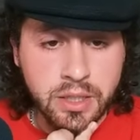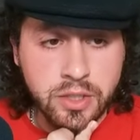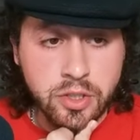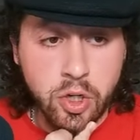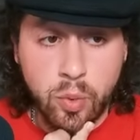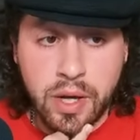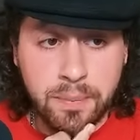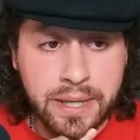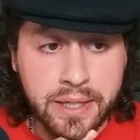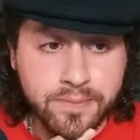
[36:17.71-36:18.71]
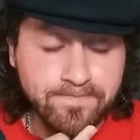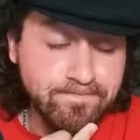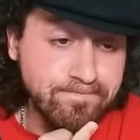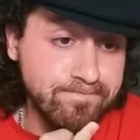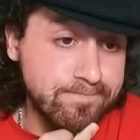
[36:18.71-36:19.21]
You know what, man?
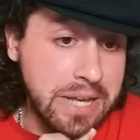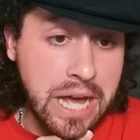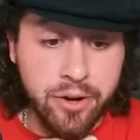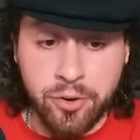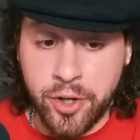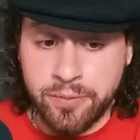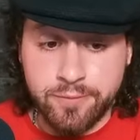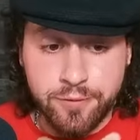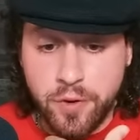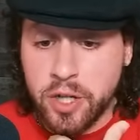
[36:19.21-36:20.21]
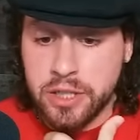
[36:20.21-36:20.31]
I don't know. Fuck